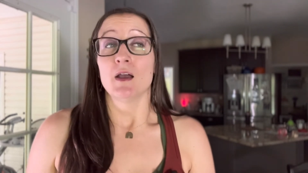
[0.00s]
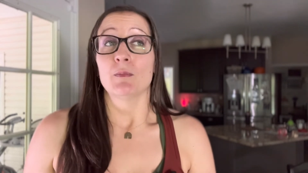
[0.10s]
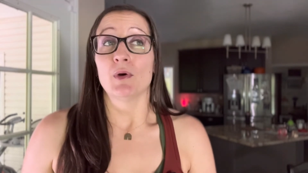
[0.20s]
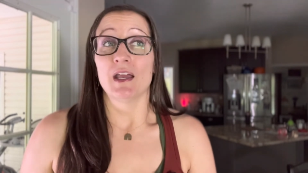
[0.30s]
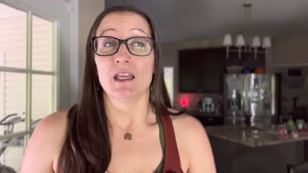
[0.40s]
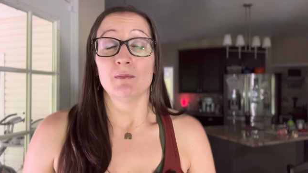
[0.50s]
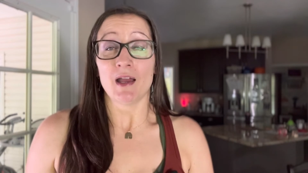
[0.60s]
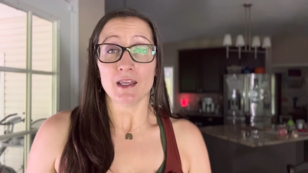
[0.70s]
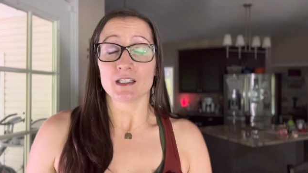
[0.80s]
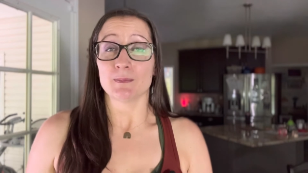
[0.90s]
But in my
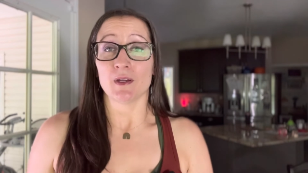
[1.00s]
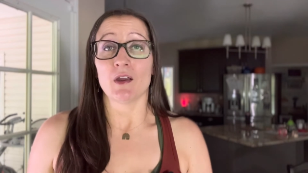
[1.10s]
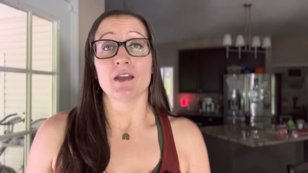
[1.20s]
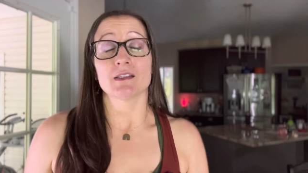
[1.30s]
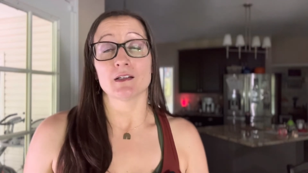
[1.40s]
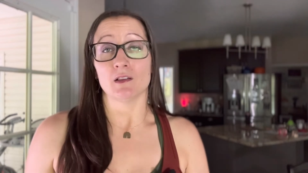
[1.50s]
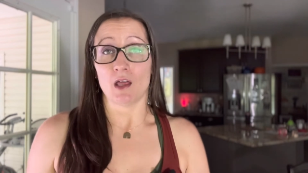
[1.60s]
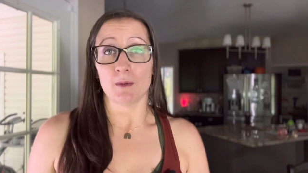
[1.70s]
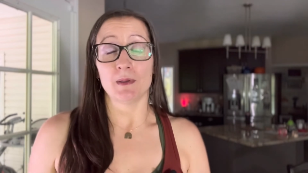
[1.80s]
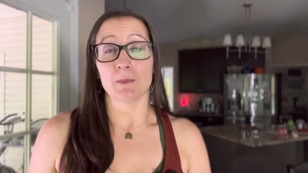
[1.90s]
experience and a lot
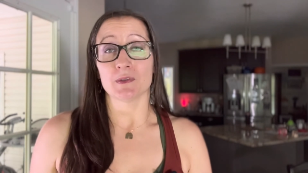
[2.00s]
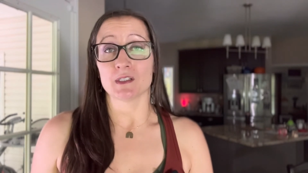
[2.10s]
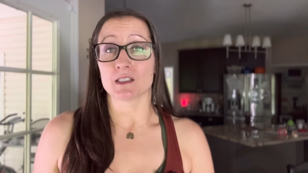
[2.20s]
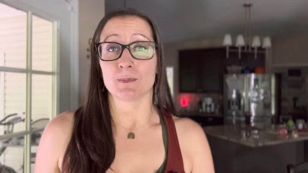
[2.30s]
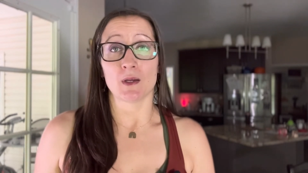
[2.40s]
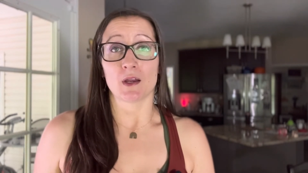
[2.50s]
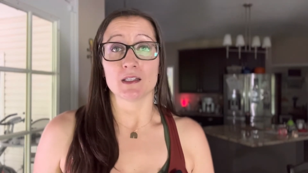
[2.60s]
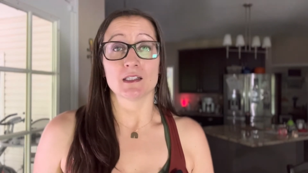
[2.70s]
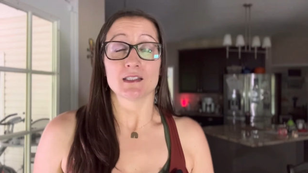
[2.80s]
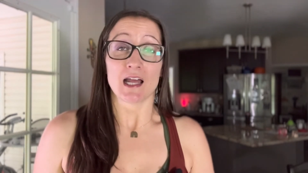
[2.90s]
of people's
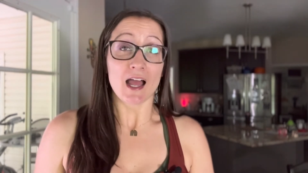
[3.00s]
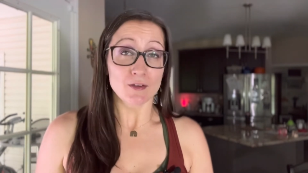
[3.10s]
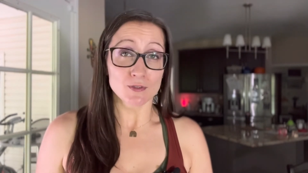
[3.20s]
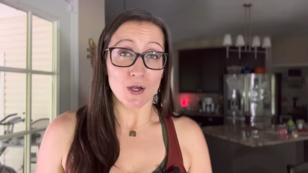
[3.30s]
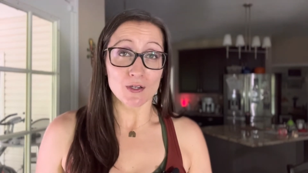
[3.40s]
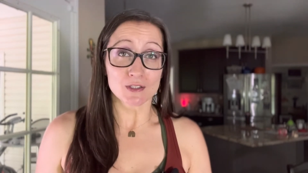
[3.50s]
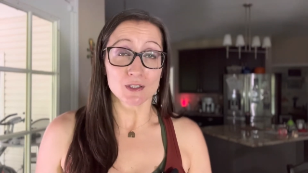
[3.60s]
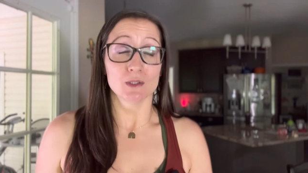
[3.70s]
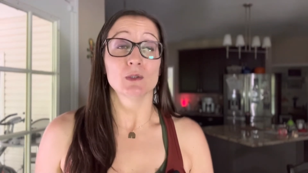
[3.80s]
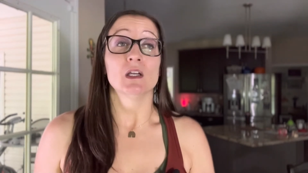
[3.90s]
experiences that I've talked
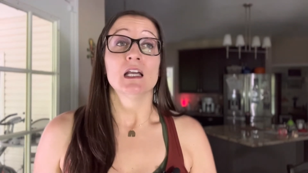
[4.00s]
to,